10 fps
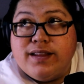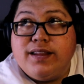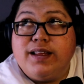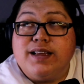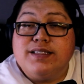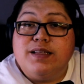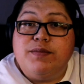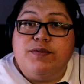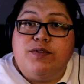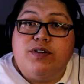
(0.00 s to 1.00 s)
like I said
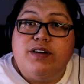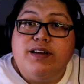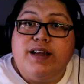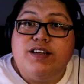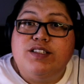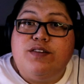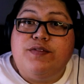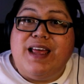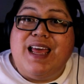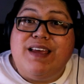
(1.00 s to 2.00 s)
before, get yourself
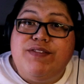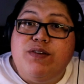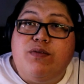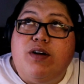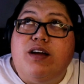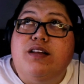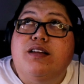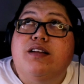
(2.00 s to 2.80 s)
a heavy rod.